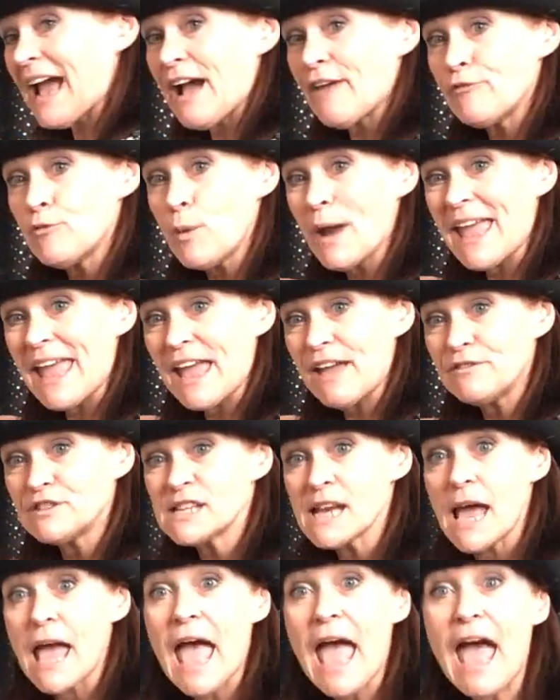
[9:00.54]
have
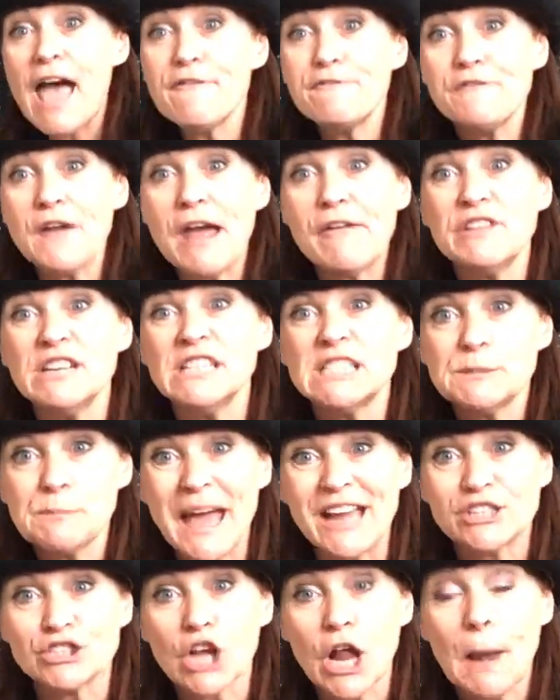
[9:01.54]
waved a very
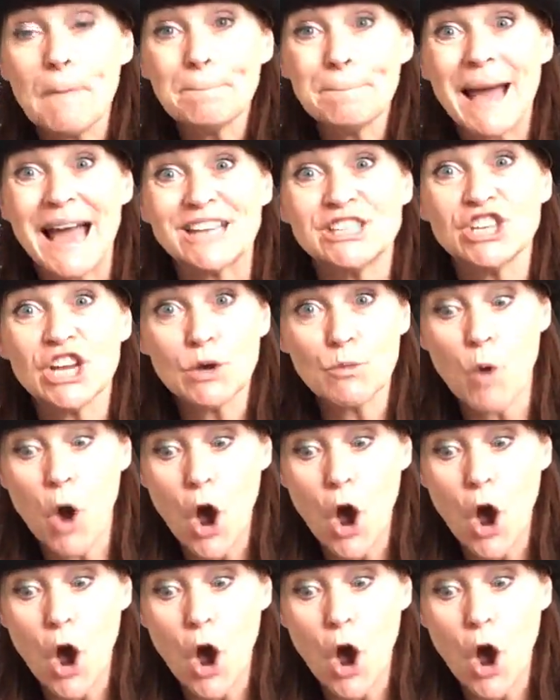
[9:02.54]
special magic